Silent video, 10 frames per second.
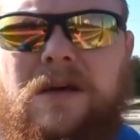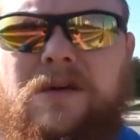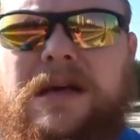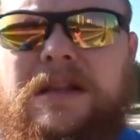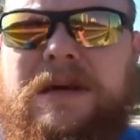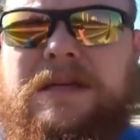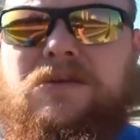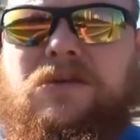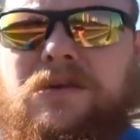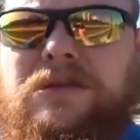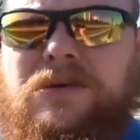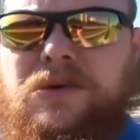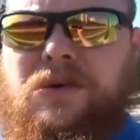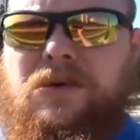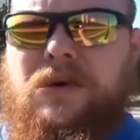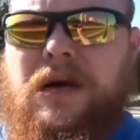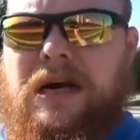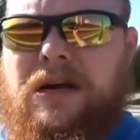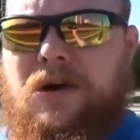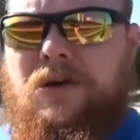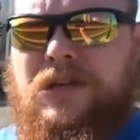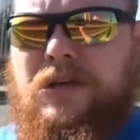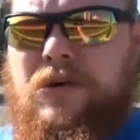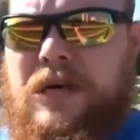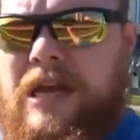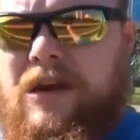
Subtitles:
big school to go to get